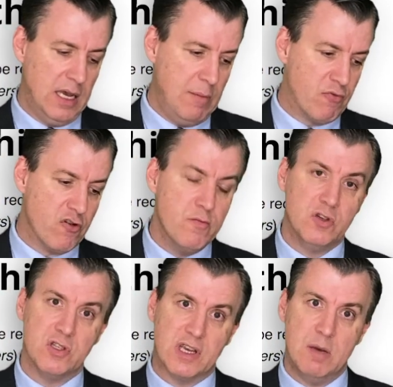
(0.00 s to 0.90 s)

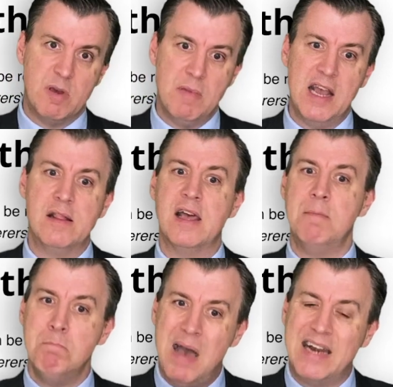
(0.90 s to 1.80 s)
improvements that can be made,
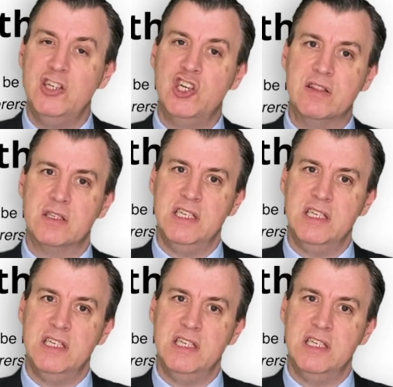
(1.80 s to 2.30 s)
then managing